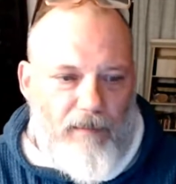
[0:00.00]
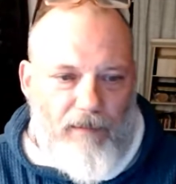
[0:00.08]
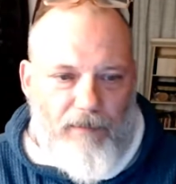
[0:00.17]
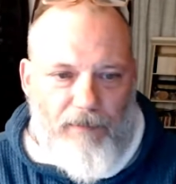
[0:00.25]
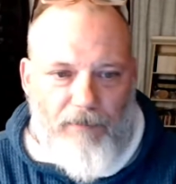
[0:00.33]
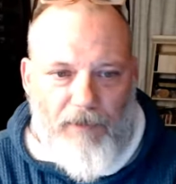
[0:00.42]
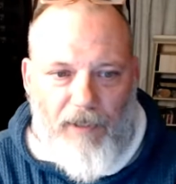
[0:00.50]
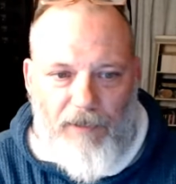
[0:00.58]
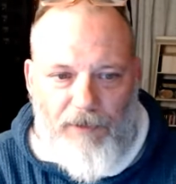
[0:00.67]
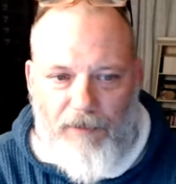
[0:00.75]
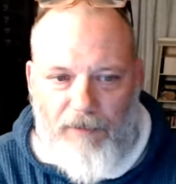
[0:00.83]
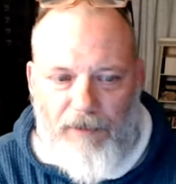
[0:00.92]
If
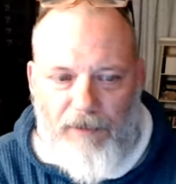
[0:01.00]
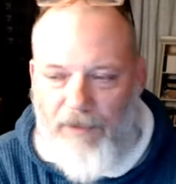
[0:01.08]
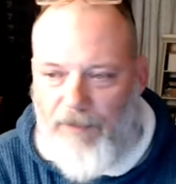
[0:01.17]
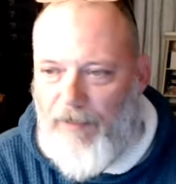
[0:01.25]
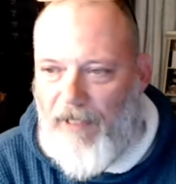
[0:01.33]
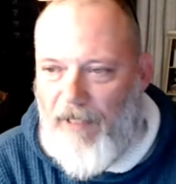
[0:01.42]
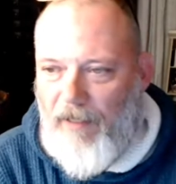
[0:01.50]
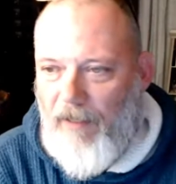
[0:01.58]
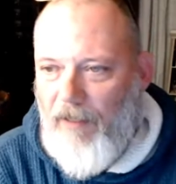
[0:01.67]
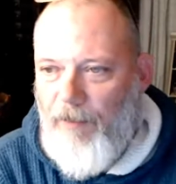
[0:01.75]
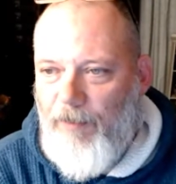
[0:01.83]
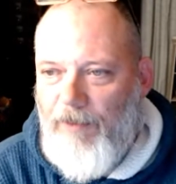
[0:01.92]
inflation increases by
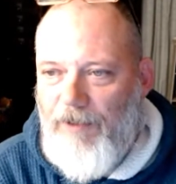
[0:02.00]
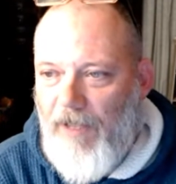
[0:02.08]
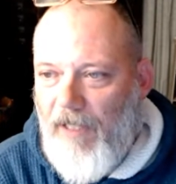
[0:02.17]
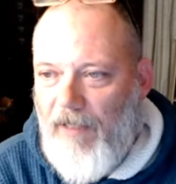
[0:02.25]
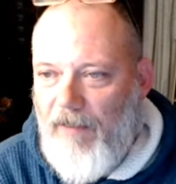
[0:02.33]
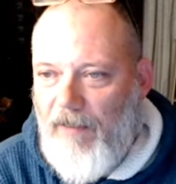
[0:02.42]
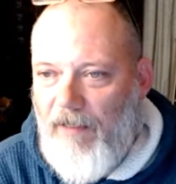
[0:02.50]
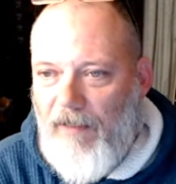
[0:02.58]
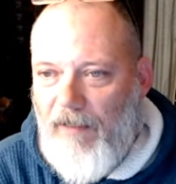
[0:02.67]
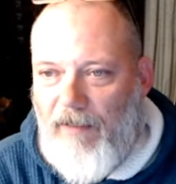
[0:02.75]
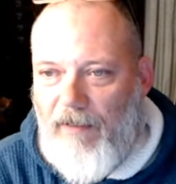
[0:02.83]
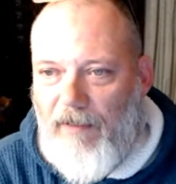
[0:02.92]
100%,
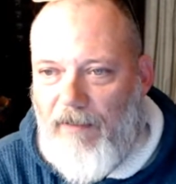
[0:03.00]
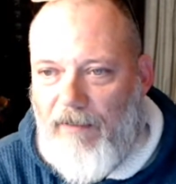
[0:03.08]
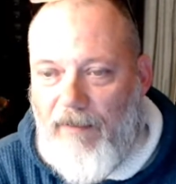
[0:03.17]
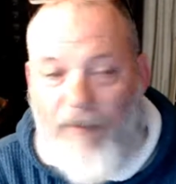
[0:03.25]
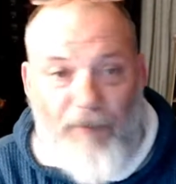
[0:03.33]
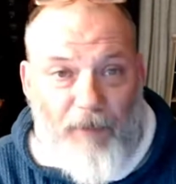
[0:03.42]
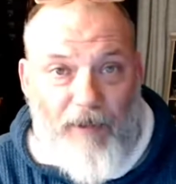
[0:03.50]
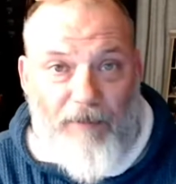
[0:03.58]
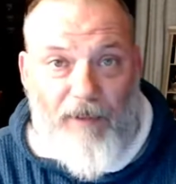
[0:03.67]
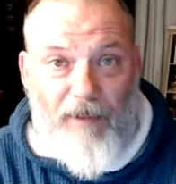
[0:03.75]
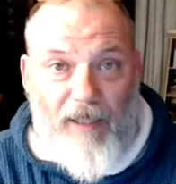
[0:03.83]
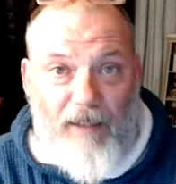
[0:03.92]
therefore
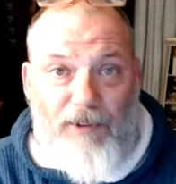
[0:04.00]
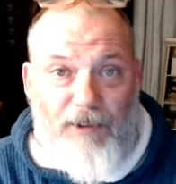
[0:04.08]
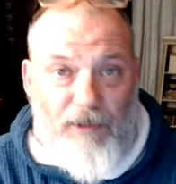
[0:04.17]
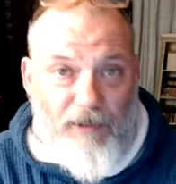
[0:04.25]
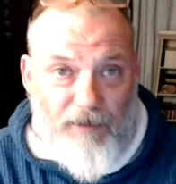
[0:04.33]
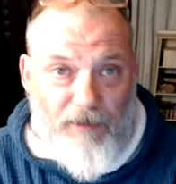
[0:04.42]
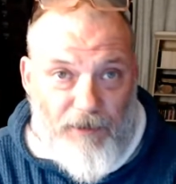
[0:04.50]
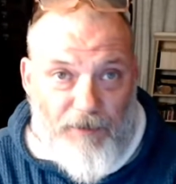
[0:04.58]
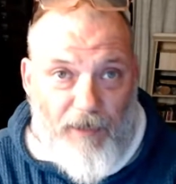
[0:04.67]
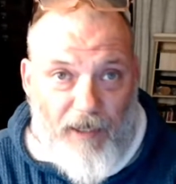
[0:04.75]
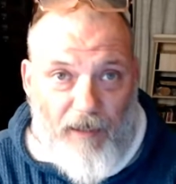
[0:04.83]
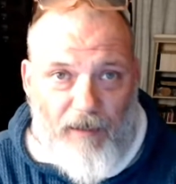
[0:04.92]
everything else should increase
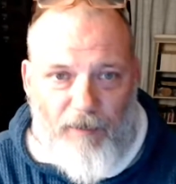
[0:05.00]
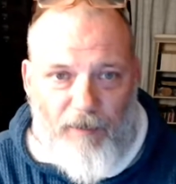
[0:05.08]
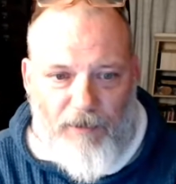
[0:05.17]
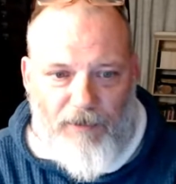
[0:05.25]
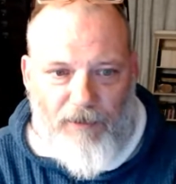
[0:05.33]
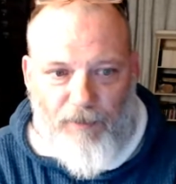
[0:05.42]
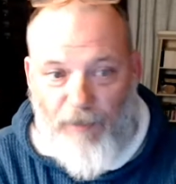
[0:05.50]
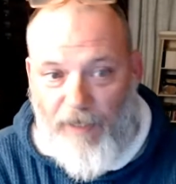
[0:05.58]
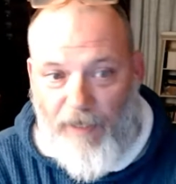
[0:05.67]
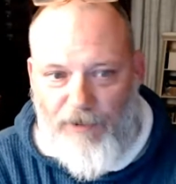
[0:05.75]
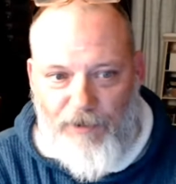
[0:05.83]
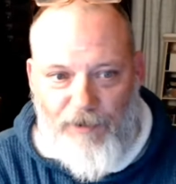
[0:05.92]
by 100%.
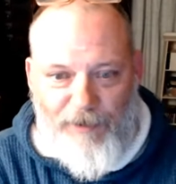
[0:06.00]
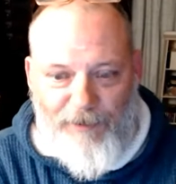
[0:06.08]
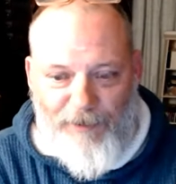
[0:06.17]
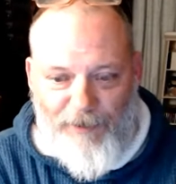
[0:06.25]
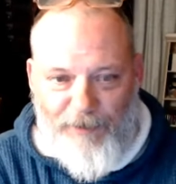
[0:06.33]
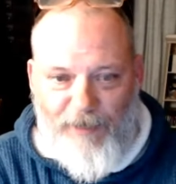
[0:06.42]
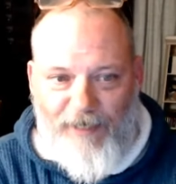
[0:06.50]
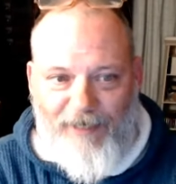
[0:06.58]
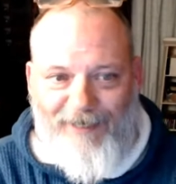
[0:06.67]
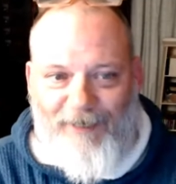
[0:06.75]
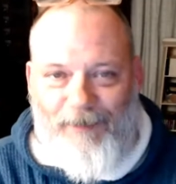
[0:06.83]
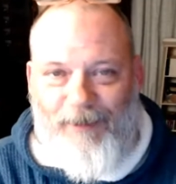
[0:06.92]
Wages should increase by
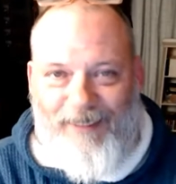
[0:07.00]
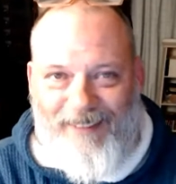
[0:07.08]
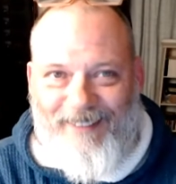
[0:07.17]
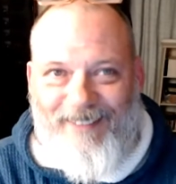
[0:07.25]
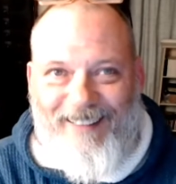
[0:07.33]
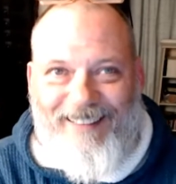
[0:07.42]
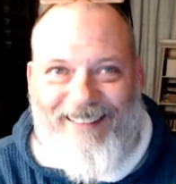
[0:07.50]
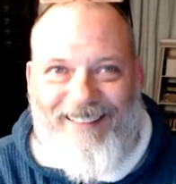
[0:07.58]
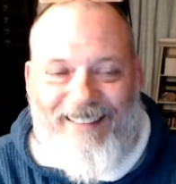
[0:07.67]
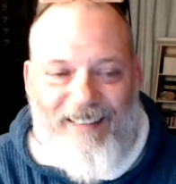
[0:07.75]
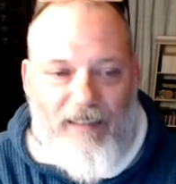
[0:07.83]
100%, right?